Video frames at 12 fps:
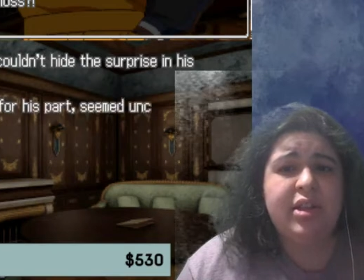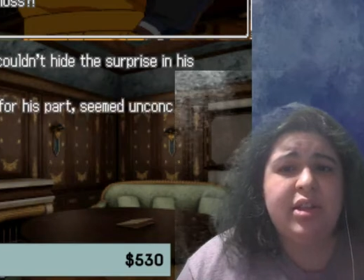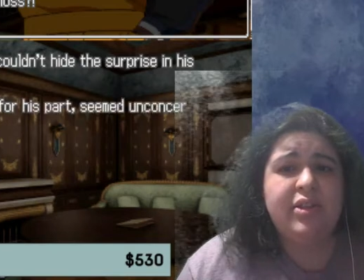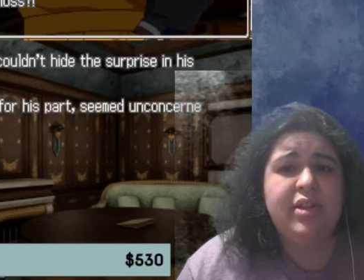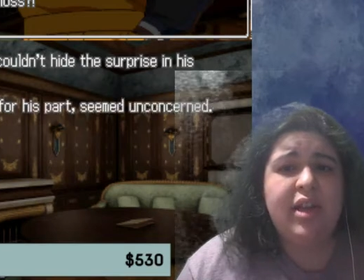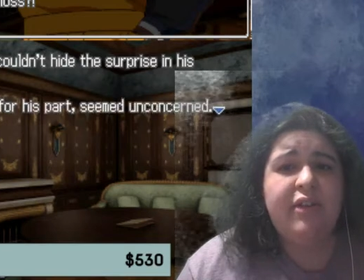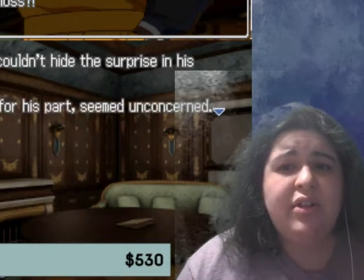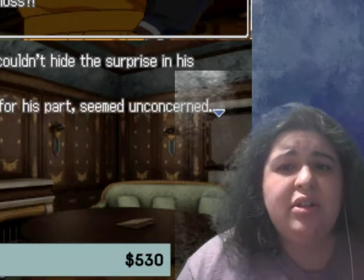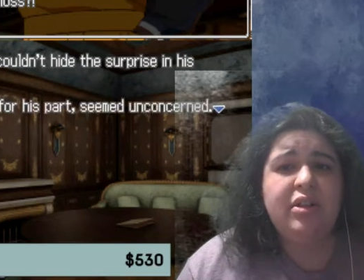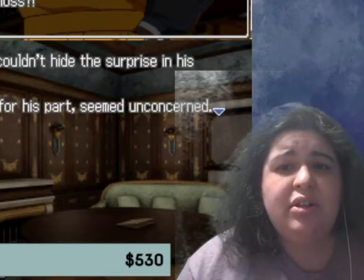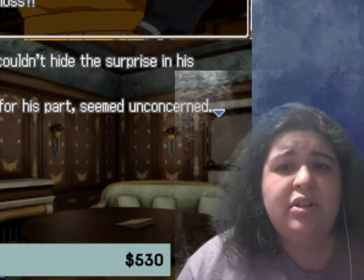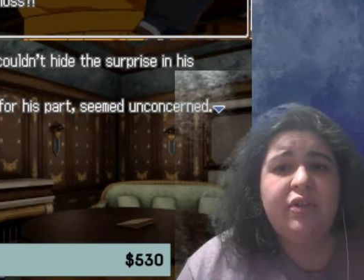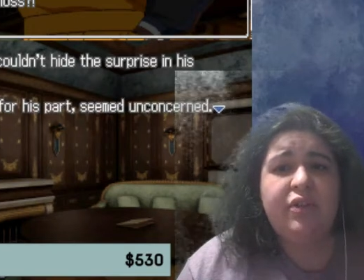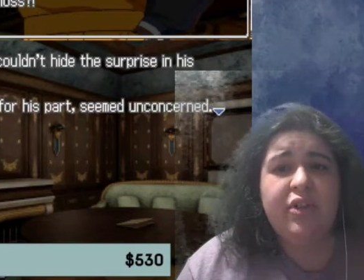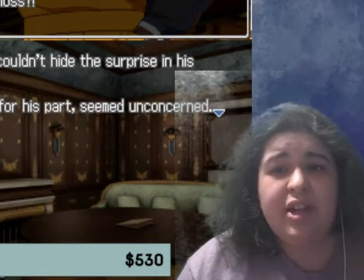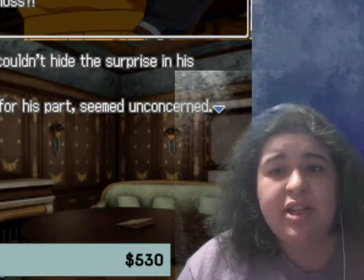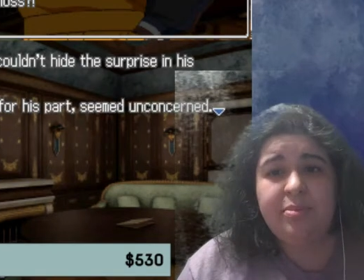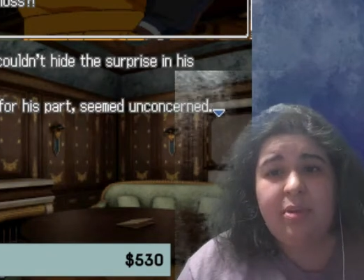Seven, for
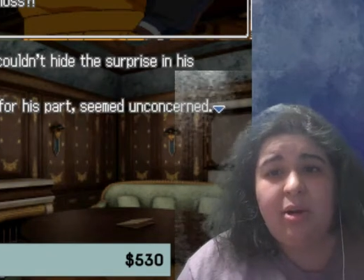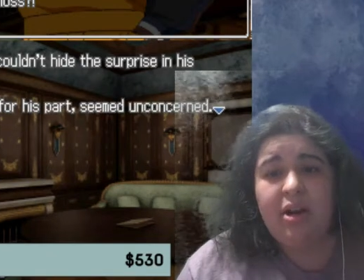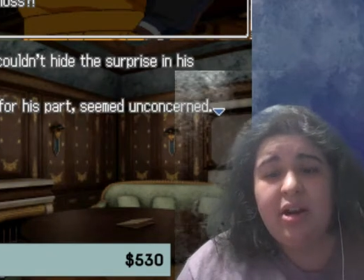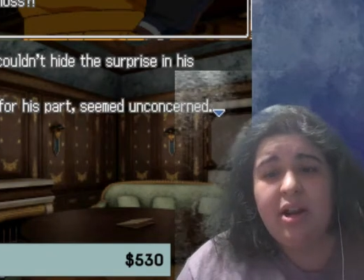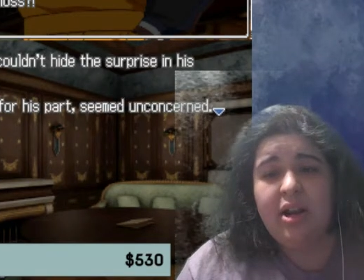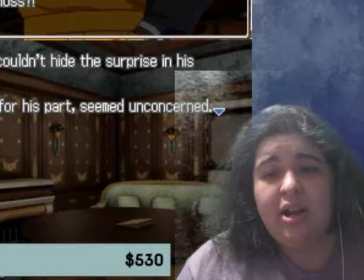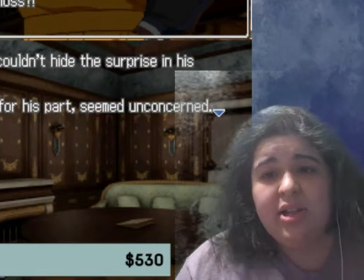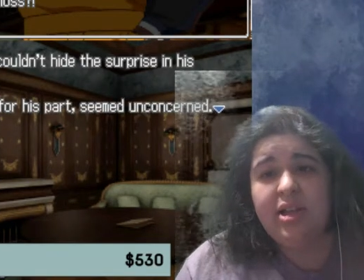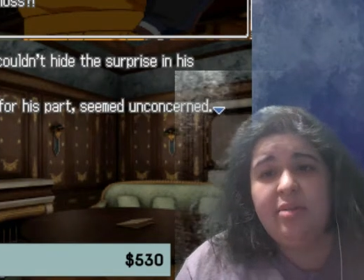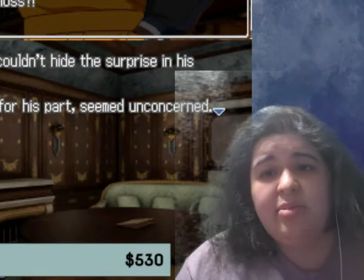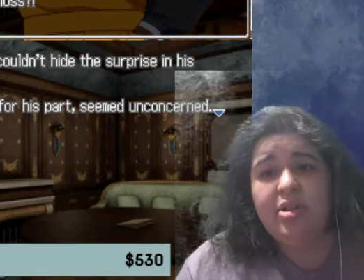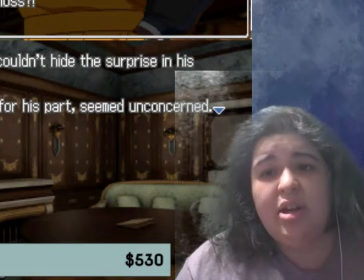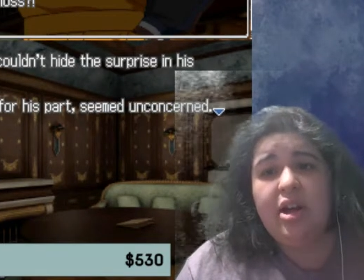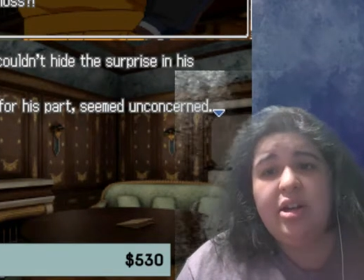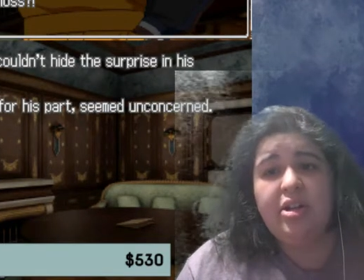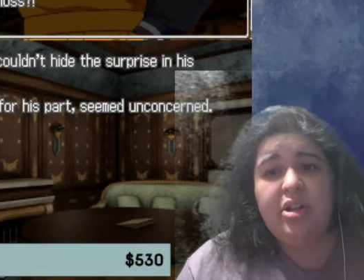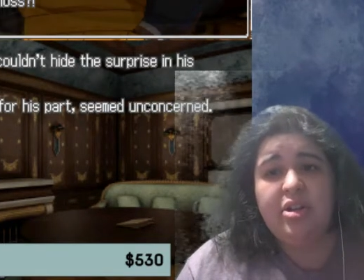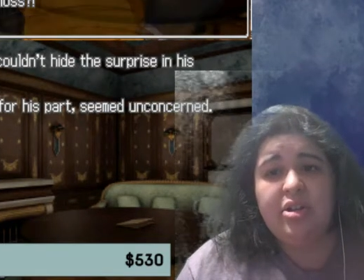his part, seemed
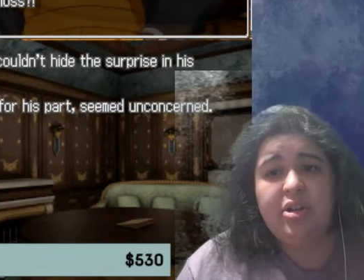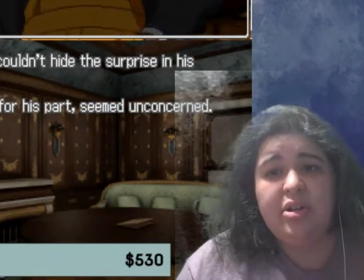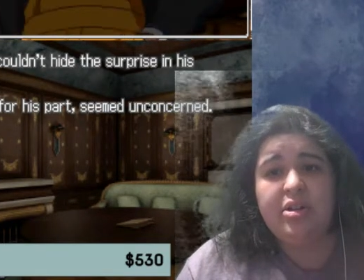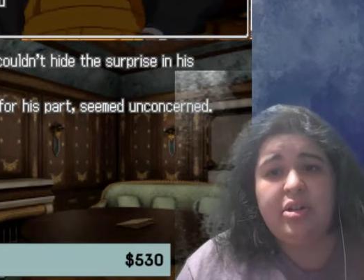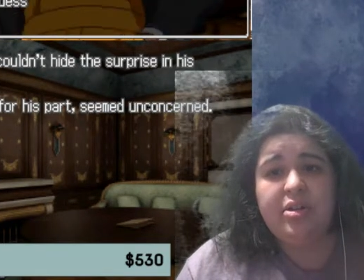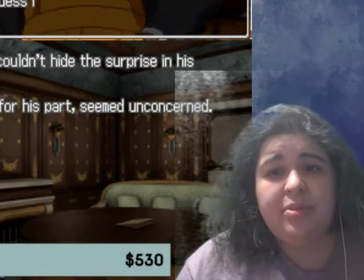unconcerned.